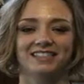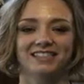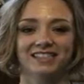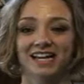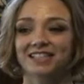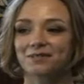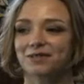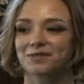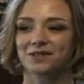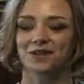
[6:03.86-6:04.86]
lots of
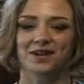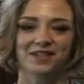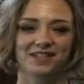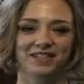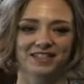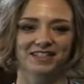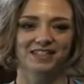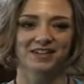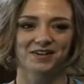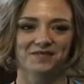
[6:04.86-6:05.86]
people calling
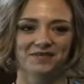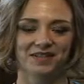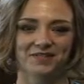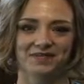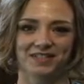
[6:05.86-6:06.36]
and giving